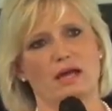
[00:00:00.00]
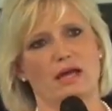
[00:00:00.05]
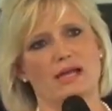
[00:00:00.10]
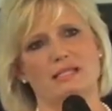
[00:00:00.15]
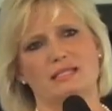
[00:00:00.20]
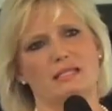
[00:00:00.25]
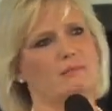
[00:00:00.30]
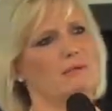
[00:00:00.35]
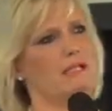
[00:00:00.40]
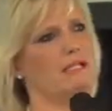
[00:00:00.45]
Has
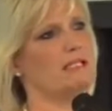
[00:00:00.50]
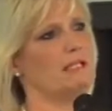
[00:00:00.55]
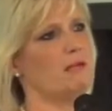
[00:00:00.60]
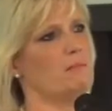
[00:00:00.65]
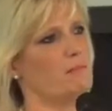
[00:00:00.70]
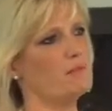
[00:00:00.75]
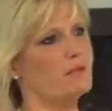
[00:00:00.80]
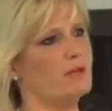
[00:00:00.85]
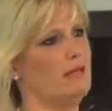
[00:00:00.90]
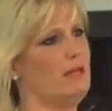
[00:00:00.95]
there been
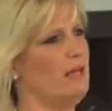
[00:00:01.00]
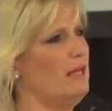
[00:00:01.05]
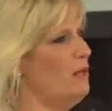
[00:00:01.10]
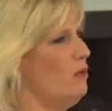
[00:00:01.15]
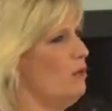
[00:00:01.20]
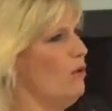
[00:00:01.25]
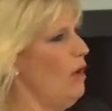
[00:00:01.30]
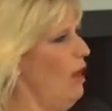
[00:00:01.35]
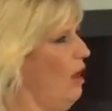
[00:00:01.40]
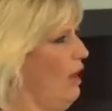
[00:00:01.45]
something in
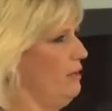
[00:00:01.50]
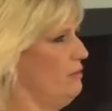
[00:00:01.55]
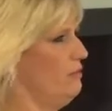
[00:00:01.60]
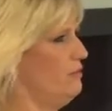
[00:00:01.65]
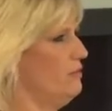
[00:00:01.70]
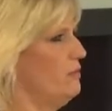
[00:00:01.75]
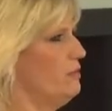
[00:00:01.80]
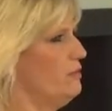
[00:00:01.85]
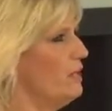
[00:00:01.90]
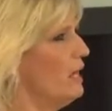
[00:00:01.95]
your
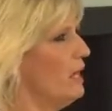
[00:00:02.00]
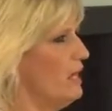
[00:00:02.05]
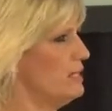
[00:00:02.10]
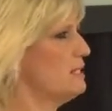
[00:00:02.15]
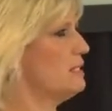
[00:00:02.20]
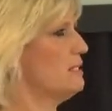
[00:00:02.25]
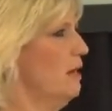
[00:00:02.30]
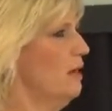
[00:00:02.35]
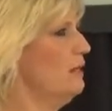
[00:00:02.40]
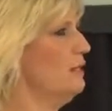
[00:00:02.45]
life that has
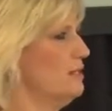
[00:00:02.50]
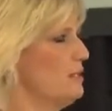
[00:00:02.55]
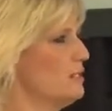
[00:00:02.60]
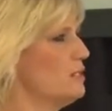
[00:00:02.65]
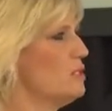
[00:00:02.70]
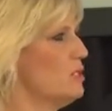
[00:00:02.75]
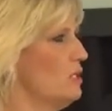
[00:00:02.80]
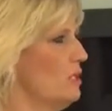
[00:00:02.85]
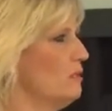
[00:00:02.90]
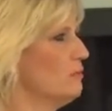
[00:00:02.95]

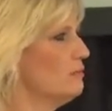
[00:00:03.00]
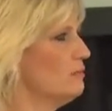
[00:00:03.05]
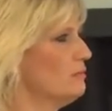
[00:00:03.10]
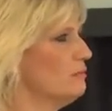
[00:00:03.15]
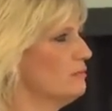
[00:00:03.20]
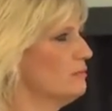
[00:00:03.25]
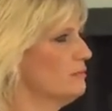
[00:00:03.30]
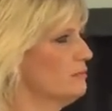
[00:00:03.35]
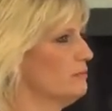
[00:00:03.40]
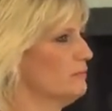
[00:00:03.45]
silenced you?
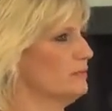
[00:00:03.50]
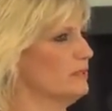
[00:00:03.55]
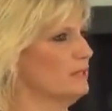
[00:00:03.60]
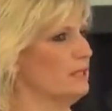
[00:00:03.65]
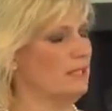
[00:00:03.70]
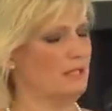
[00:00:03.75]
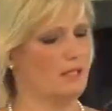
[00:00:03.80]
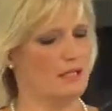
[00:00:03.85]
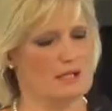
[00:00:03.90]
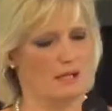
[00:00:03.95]

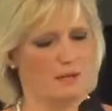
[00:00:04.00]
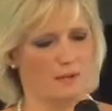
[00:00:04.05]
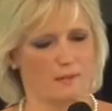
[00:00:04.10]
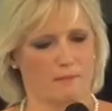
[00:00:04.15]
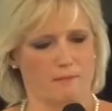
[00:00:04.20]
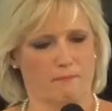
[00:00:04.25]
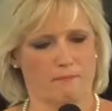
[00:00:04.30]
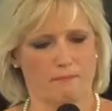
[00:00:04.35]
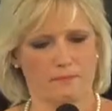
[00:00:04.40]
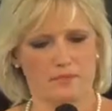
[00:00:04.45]

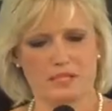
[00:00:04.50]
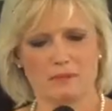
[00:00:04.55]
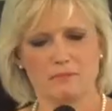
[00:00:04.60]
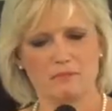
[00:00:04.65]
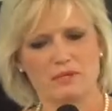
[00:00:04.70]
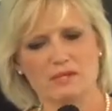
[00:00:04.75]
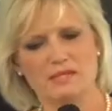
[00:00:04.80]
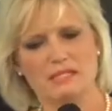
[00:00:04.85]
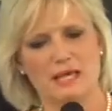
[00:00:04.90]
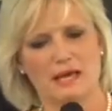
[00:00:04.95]

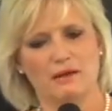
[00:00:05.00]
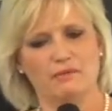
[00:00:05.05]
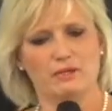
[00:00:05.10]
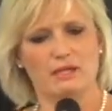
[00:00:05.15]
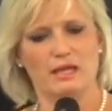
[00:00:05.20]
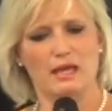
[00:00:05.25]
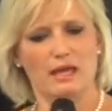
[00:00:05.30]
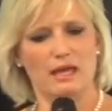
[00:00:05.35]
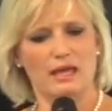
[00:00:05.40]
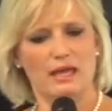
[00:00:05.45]
Something down
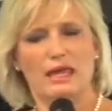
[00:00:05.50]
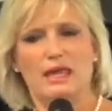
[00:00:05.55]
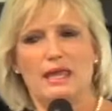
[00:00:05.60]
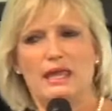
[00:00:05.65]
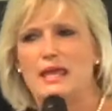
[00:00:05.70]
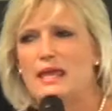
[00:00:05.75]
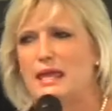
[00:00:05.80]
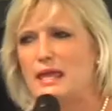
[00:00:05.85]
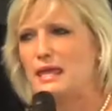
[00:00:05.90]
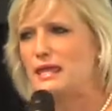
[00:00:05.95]
the
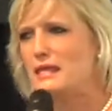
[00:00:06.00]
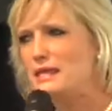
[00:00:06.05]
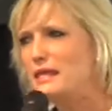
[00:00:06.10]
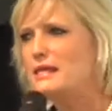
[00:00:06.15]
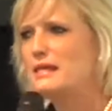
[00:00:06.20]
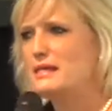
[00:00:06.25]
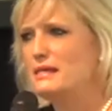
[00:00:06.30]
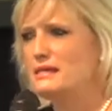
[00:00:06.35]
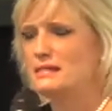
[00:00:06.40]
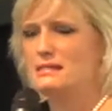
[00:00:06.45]

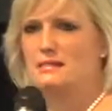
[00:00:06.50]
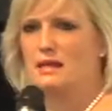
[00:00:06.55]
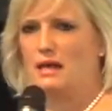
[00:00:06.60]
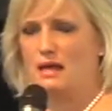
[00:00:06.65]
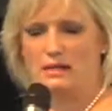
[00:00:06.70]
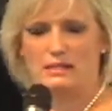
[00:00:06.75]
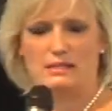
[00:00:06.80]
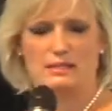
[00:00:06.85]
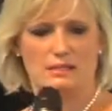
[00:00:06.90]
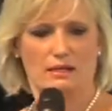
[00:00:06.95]
years that
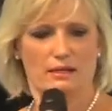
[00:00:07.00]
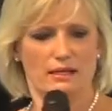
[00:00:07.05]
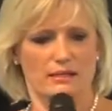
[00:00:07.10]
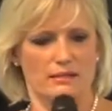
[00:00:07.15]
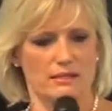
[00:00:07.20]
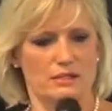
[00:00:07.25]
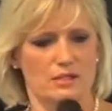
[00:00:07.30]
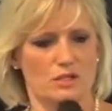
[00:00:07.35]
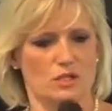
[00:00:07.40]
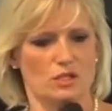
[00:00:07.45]
has
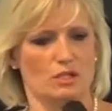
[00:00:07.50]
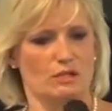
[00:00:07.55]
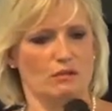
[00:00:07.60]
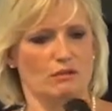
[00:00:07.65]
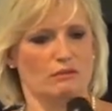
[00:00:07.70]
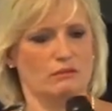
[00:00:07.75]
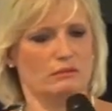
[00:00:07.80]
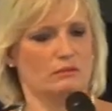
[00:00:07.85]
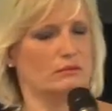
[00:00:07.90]
silenced you?